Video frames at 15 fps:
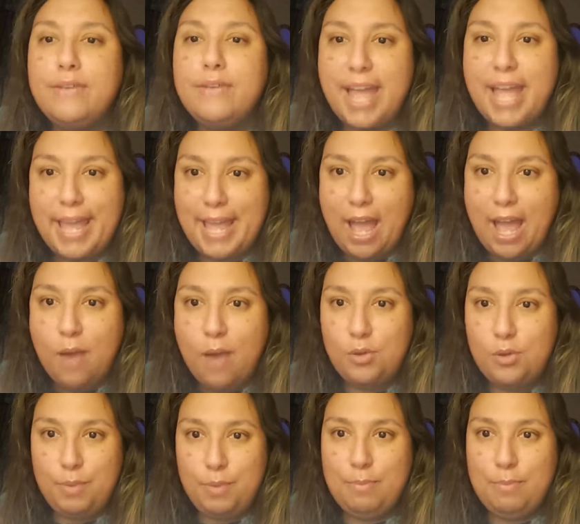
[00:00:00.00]
I don't even
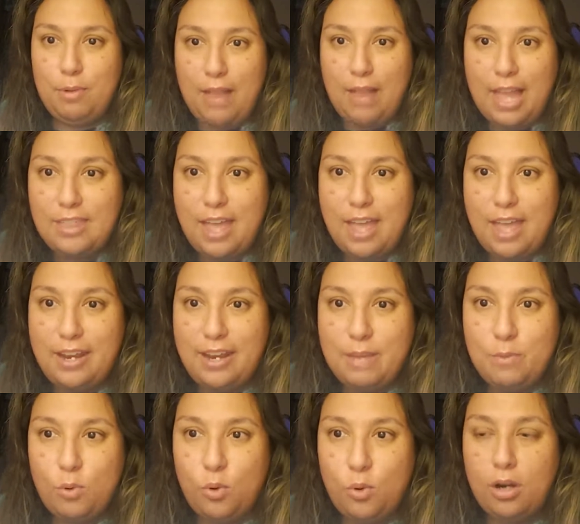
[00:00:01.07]
hang out with people
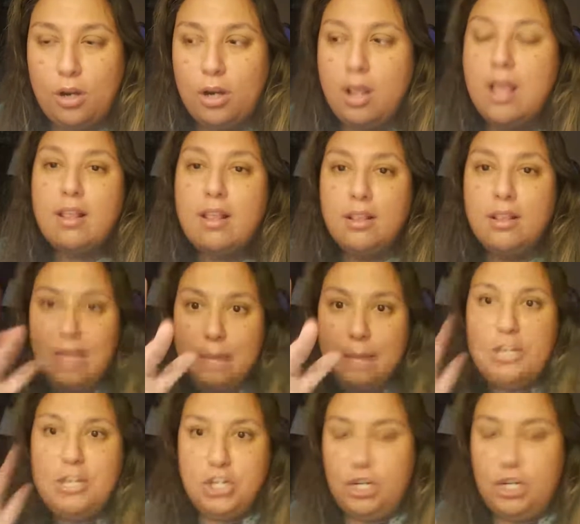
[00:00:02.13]
like that anymore.
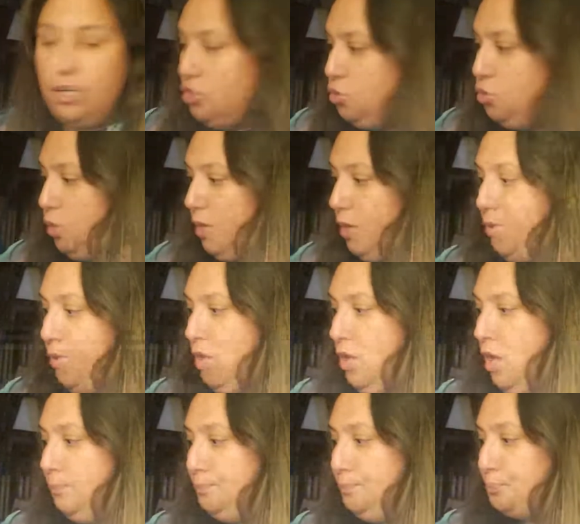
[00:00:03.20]
Let me share a story
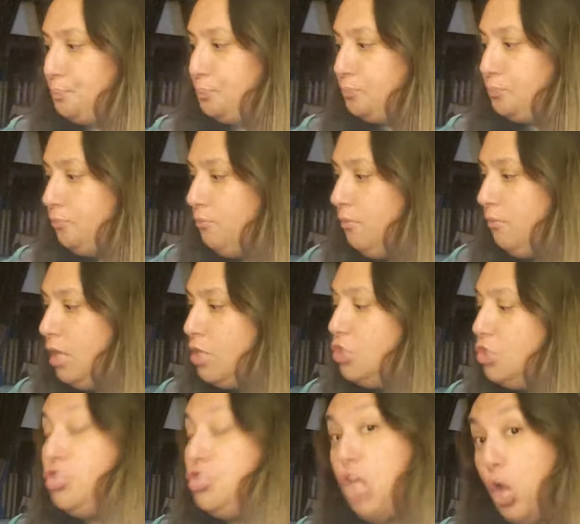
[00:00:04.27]
with y'all.
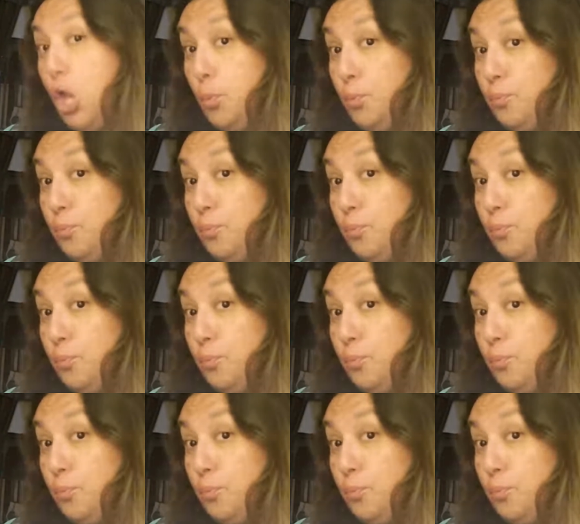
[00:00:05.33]
So,